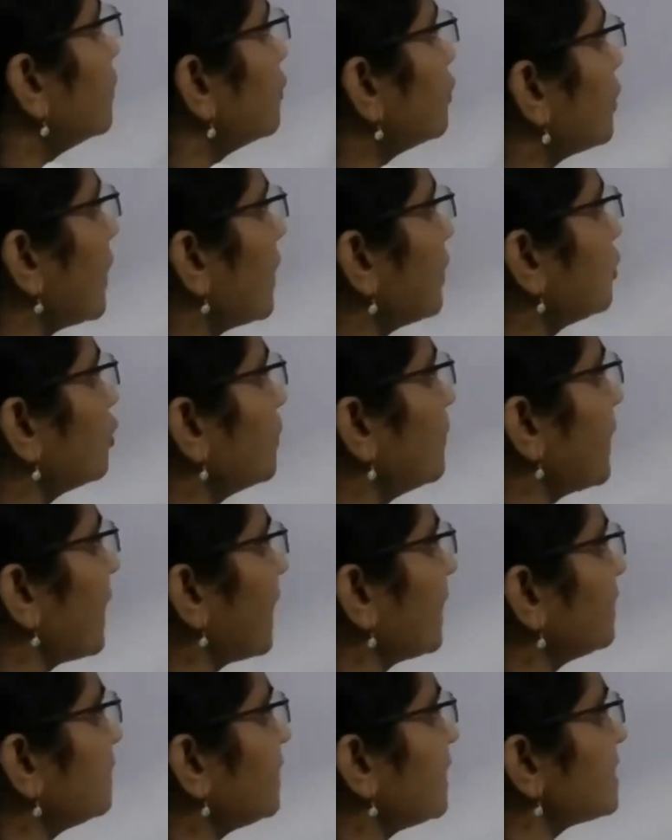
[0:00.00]
you have to
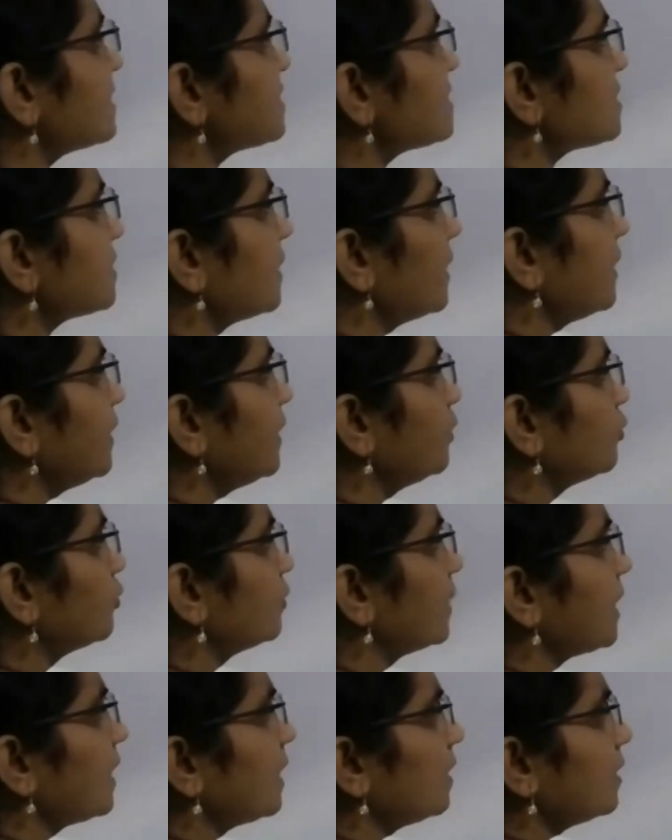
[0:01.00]
break this into
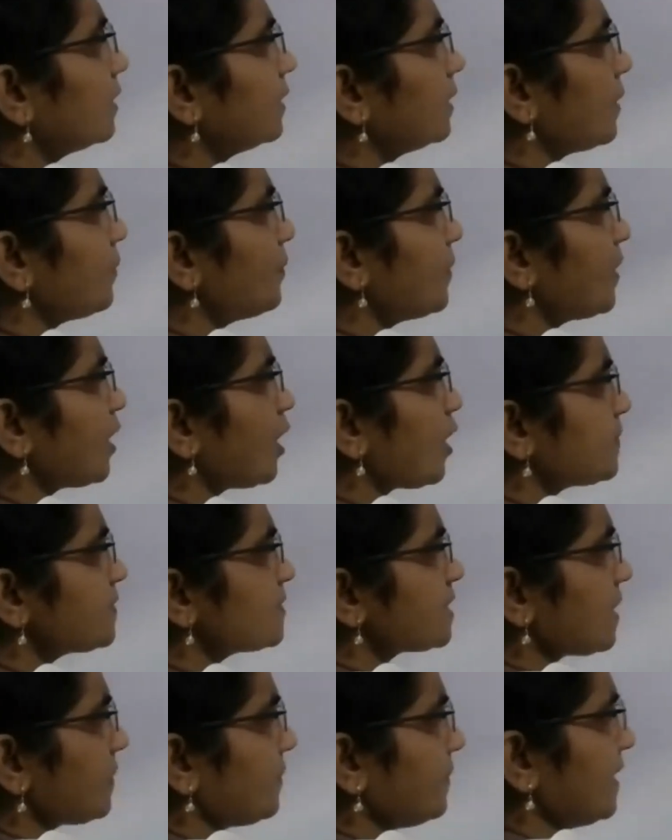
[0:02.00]
the number of
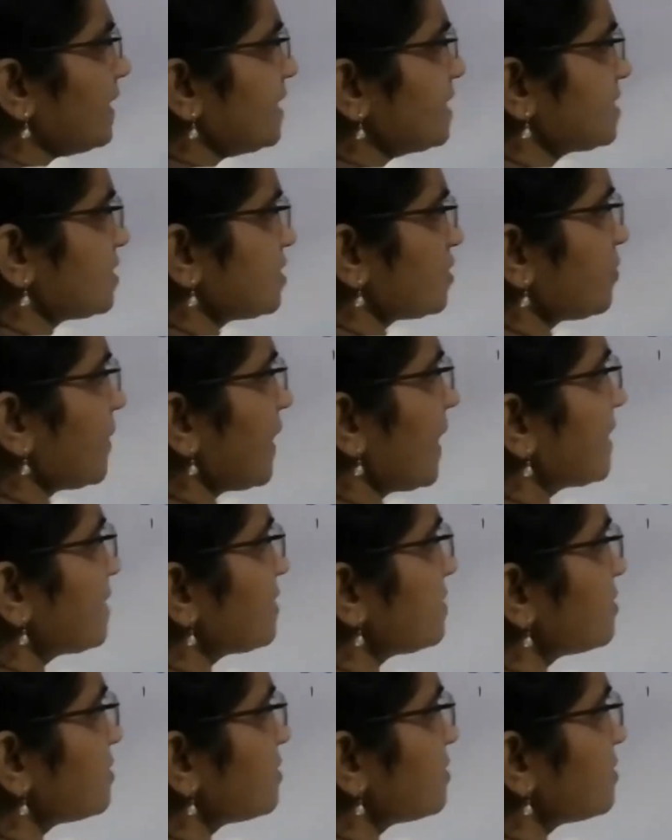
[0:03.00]
sublist, 1,